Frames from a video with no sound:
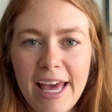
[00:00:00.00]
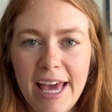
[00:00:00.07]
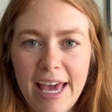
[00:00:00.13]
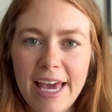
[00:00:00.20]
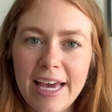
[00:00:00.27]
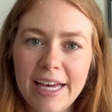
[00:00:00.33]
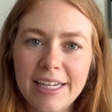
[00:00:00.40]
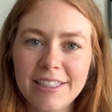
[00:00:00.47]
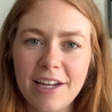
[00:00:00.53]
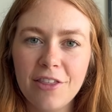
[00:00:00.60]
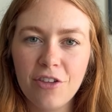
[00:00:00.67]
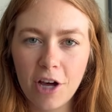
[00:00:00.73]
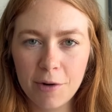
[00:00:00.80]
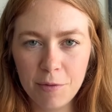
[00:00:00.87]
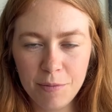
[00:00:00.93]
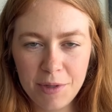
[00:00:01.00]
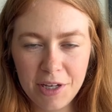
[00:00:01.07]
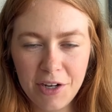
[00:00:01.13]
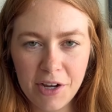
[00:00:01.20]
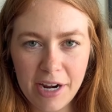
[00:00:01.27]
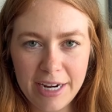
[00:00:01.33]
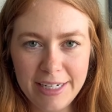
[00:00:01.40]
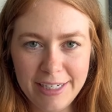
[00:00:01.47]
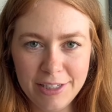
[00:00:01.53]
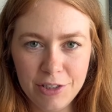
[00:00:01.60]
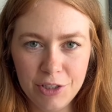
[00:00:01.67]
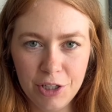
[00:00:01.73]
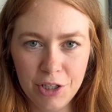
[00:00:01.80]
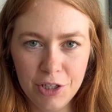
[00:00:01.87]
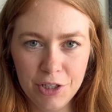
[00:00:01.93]
and I thought it would be a good idea
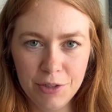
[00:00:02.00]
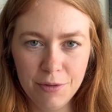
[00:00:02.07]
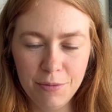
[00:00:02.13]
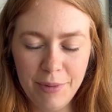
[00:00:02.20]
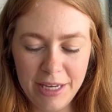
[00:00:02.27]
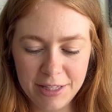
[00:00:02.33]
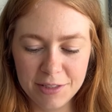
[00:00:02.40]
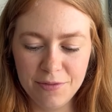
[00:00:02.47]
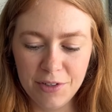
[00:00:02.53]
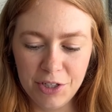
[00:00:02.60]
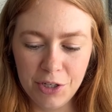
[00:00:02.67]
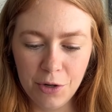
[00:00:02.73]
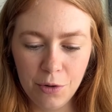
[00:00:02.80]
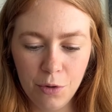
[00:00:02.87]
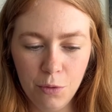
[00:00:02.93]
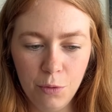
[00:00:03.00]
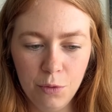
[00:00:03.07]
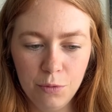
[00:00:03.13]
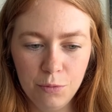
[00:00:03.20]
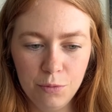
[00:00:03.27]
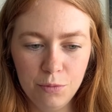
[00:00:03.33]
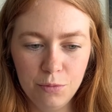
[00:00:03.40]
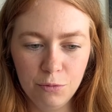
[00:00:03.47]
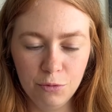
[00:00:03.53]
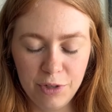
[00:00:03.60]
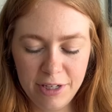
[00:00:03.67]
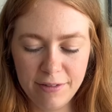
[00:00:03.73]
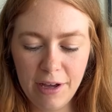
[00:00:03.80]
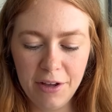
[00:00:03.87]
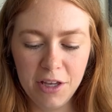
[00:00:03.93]
to make this video
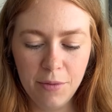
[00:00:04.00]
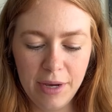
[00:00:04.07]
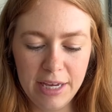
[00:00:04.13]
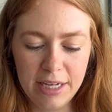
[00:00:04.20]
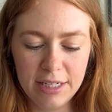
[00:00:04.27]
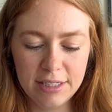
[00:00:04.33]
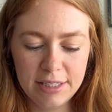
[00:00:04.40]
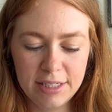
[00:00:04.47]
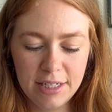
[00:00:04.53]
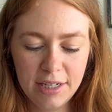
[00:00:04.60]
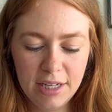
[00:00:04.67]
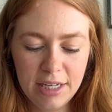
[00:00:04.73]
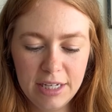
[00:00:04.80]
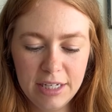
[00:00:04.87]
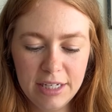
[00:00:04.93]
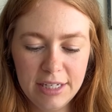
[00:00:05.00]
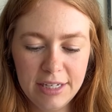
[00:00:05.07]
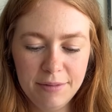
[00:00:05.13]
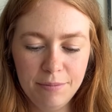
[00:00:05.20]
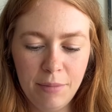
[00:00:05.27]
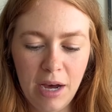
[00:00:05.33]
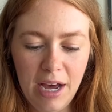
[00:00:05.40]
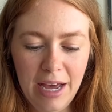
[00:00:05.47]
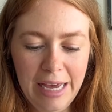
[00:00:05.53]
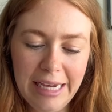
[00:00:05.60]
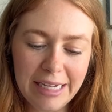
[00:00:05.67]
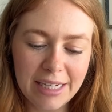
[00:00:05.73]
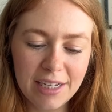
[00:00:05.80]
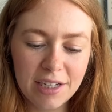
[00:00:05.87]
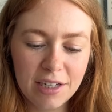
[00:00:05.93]
reevaluate
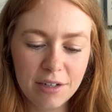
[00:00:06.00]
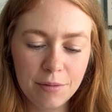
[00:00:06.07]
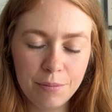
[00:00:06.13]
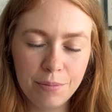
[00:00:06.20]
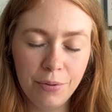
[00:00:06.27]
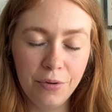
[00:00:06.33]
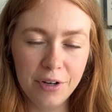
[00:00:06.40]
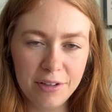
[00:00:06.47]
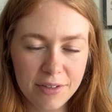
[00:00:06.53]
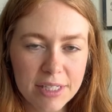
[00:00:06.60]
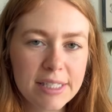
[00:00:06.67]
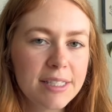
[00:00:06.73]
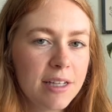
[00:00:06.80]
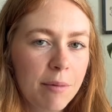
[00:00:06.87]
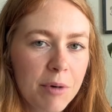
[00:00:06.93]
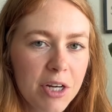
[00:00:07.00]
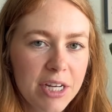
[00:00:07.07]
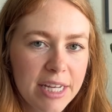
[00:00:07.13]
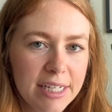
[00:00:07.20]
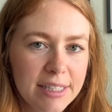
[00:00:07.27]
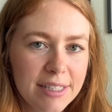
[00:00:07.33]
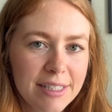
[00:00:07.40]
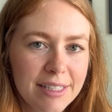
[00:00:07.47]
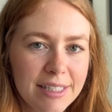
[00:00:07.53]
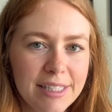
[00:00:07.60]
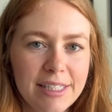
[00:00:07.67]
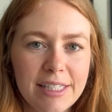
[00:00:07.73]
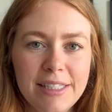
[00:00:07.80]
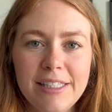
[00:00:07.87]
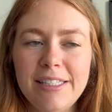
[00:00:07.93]
my previous summer knits
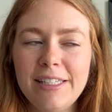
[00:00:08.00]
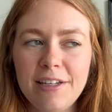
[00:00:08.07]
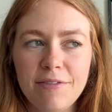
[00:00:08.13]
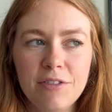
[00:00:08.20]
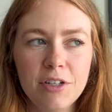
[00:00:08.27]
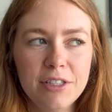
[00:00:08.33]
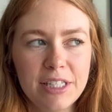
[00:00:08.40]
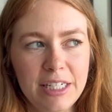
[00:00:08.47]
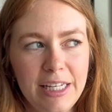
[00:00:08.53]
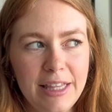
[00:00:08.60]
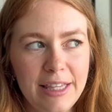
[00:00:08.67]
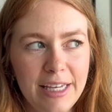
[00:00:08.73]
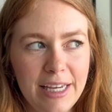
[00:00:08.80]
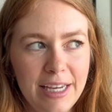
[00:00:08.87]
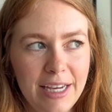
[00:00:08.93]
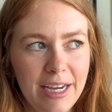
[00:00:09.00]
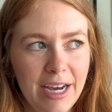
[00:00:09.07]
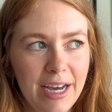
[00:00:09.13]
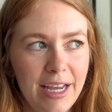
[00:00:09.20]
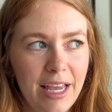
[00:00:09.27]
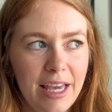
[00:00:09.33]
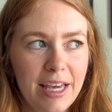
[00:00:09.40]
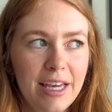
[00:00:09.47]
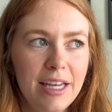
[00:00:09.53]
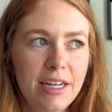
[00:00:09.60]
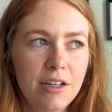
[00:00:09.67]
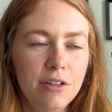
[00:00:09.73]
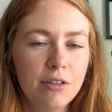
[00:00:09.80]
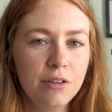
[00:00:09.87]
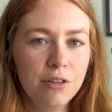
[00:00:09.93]
and see if there's anything I
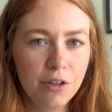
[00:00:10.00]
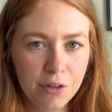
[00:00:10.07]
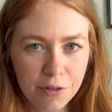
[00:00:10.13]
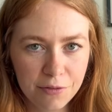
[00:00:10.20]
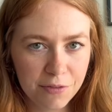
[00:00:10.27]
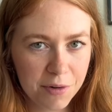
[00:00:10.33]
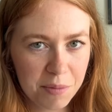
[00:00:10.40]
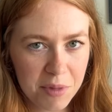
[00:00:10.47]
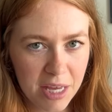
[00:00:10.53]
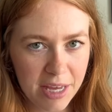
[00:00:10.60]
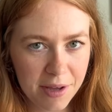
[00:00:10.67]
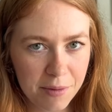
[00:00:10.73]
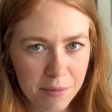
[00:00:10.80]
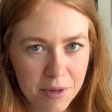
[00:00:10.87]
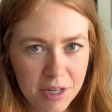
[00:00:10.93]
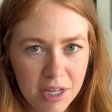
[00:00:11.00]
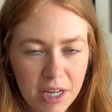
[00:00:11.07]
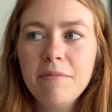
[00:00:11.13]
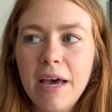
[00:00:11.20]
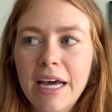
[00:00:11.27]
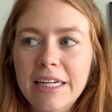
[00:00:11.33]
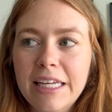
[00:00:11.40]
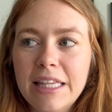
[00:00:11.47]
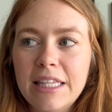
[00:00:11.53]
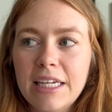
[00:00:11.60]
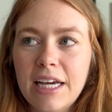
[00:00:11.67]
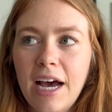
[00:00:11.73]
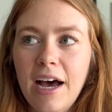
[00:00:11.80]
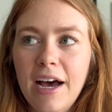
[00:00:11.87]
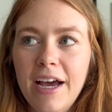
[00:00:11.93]
can learn from them, anything
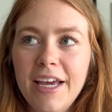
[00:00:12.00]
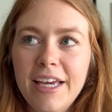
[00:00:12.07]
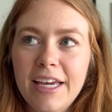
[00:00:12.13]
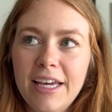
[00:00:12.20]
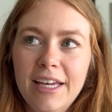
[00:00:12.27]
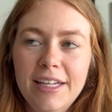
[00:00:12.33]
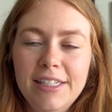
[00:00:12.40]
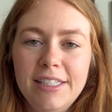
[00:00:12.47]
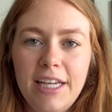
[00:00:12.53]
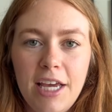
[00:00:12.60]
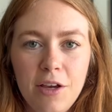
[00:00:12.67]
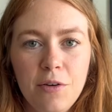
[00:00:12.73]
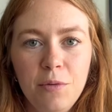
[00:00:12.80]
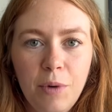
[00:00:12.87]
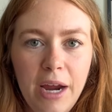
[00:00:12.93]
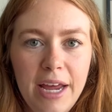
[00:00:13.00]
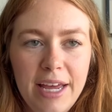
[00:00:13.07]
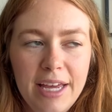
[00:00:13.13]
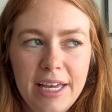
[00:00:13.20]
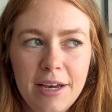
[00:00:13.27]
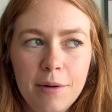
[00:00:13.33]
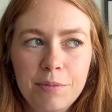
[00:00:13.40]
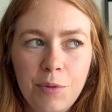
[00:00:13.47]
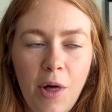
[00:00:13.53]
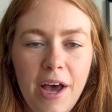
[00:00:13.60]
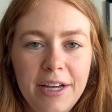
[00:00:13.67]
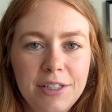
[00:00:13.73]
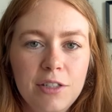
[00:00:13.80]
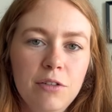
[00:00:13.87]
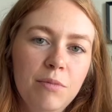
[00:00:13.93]
I can take away, apply
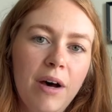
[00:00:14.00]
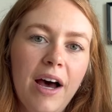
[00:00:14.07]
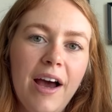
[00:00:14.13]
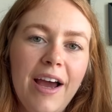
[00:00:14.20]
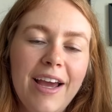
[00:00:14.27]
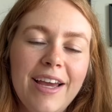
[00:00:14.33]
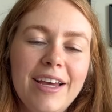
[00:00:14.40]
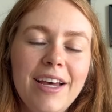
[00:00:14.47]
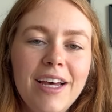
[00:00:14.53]
to my